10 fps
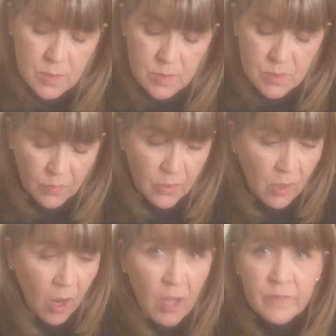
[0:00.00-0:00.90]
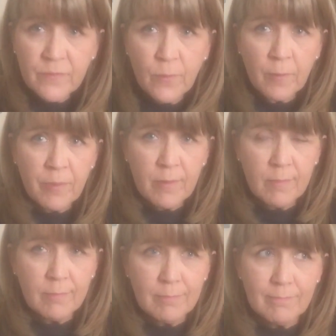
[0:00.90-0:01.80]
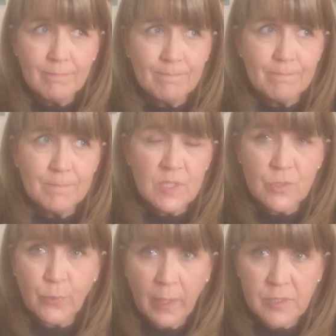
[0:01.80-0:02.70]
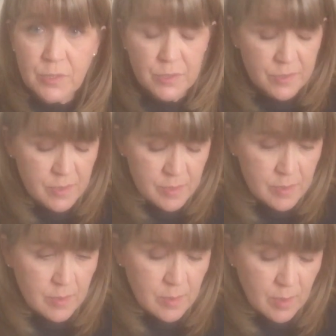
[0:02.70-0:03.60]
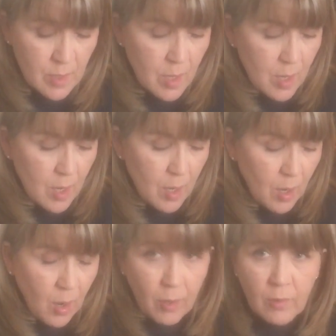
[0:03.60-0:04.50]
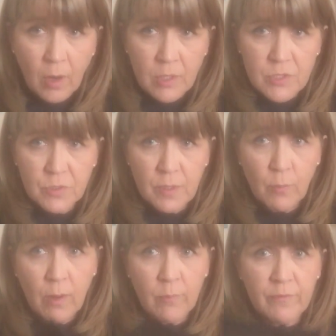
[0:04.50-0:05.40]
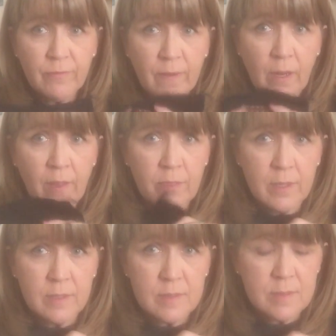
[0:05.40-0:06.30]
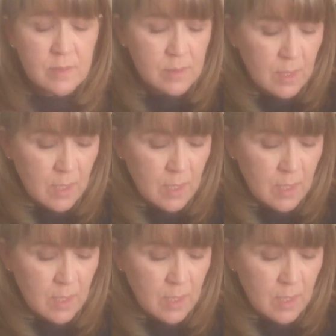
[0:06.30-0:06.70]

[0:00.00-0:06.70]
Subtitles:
So the call for treasures are larger than what would fit on this.